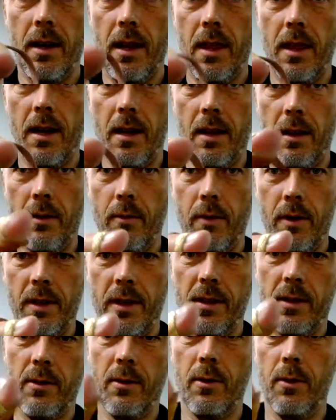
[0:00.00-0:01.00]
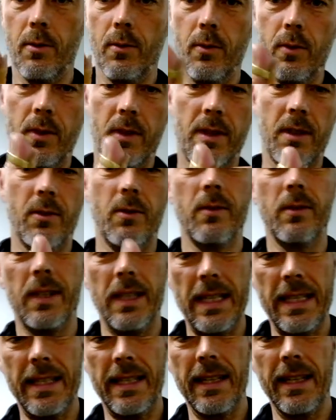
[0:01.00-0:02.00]
and the other one is too loose, so
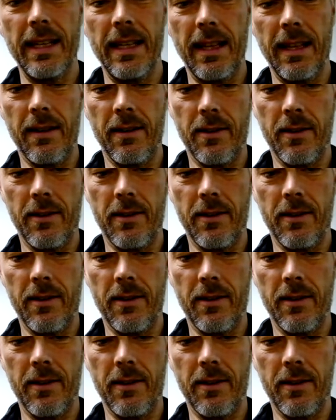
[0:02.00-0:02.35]
it's a little